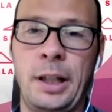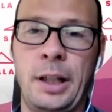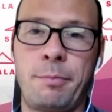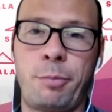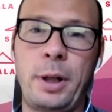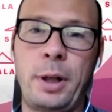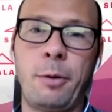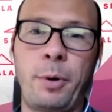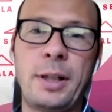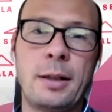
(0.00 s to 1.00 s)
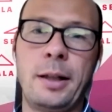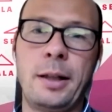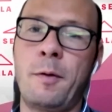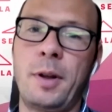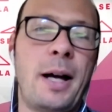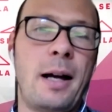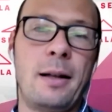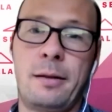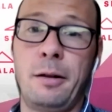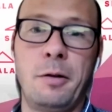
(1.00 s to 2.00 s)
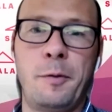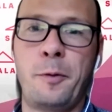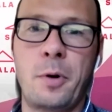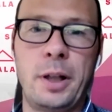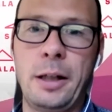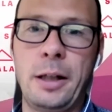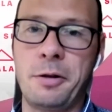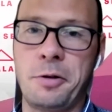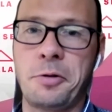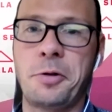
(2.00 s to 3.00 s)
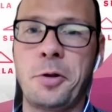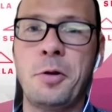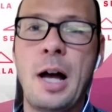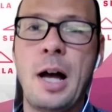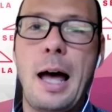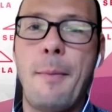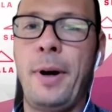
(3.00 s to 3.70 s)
like pretty recently over the past 4 years or so.